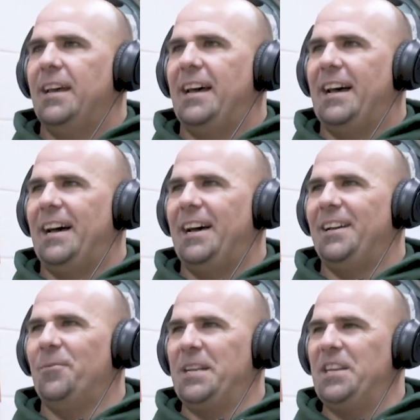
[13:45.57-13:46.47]

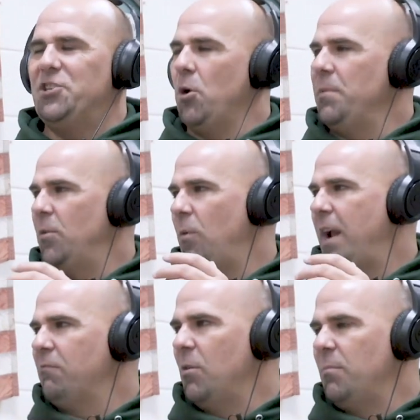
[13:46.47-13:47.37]
When he showed me the
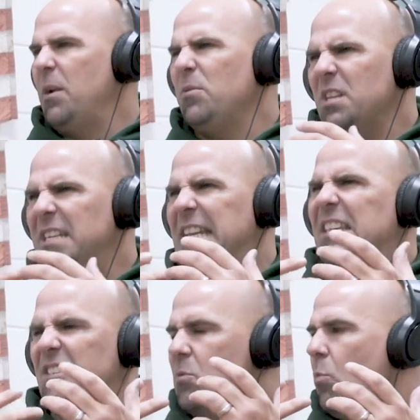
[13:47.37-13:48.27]
weight room, it was a
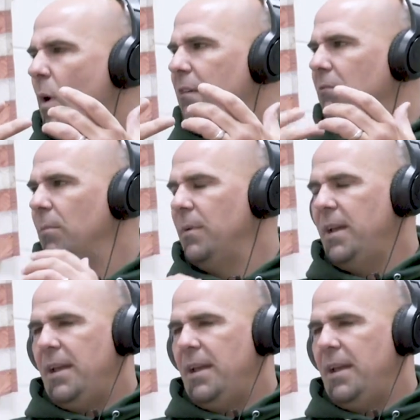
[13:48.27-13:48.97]
decent weight room.